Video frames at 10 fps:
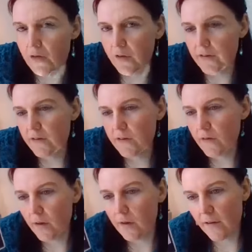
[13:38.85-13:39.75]
So this is
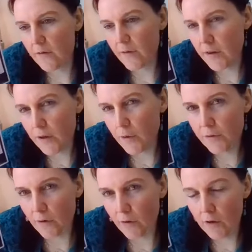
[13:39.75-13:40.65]
another really
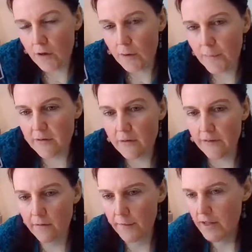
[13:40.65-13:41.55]
useful piece of
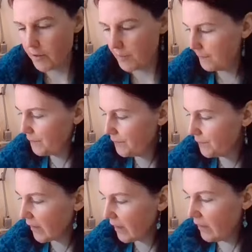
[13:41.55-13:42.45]
information.
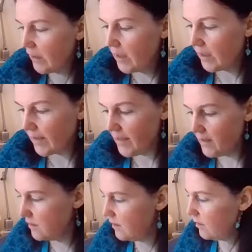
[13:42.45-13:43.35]

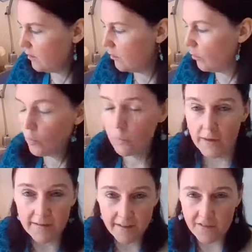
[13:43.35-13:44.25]
Again,
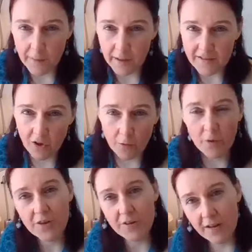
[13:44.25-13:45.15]
when things are back to
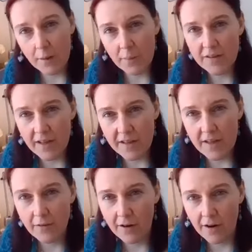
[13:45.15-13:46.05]
normal, you can come into
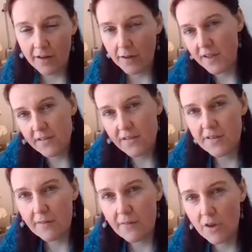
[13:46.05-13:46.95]
any of our archive
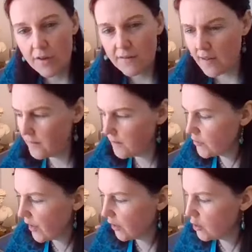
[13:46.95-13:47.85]
centres and have a look at
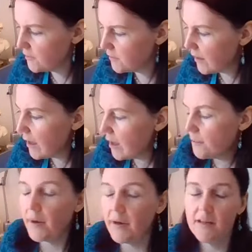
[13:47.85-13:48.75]
census records,
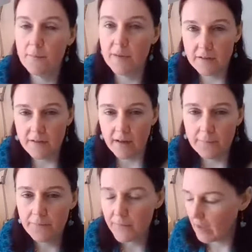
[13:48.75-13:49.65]
but in the
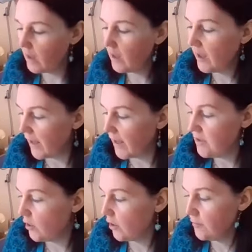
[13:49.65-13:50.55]
meantime,
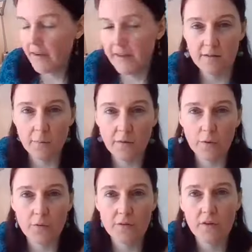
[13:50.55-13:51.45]
again, you can find some of
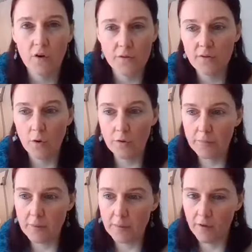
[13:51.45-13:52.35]
those on
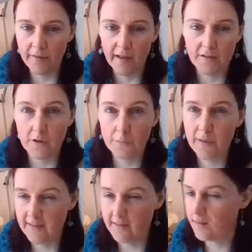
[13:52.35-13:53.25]
Scotland's People, and that's a good
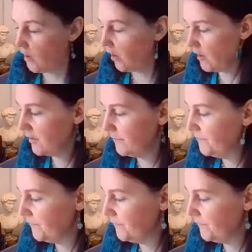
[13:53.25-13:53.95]
place to start.